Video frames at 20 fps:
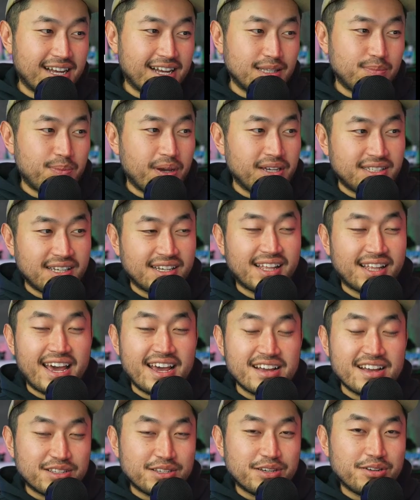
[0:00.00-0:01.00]
that's
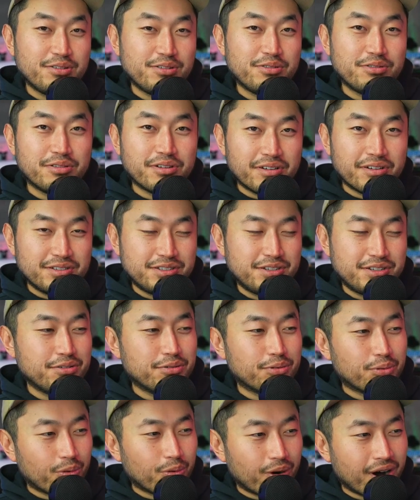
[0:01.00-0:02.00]
basically a
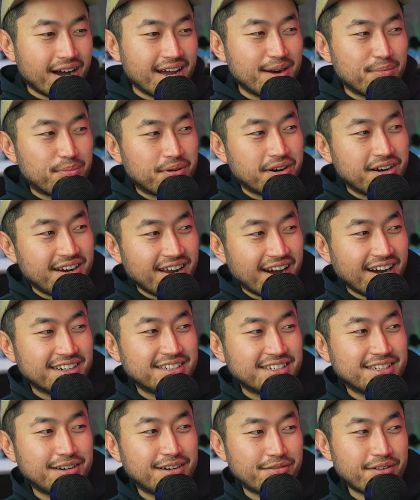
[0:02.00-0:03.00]
2-to-1
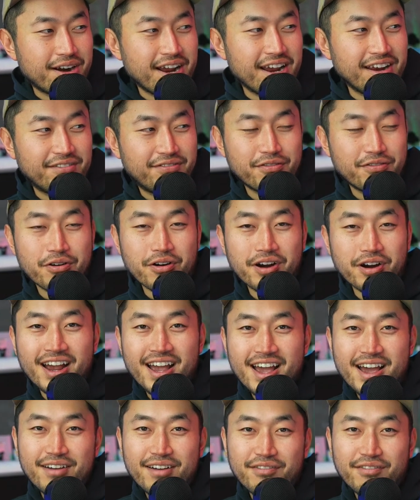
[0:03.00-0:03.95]
production rate for